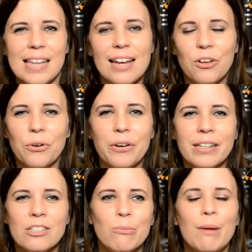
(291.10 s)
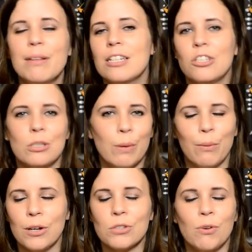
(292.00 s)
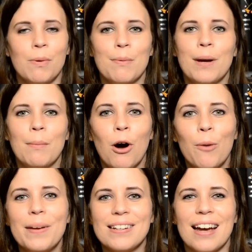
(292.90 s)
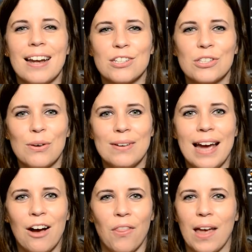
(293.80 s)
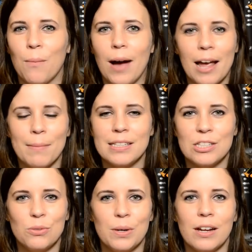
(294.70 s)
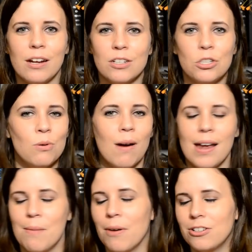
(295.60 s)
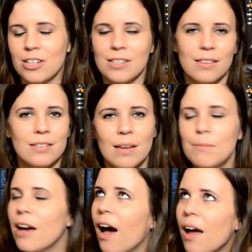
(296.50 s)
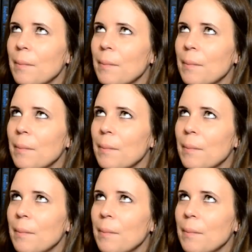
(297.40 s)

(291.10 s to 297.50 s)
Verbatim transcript: cycle. And so maybe that's just what works for me, but I'm hoping to kind of slow down. Like, why am I still working on two Y A projects at the same time?